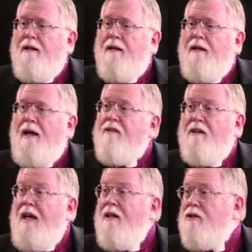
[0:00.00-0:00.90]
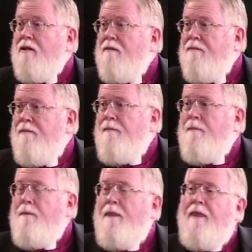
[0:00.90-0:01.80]
as a nation
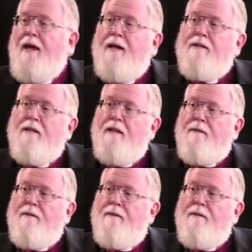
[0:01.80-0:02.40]
that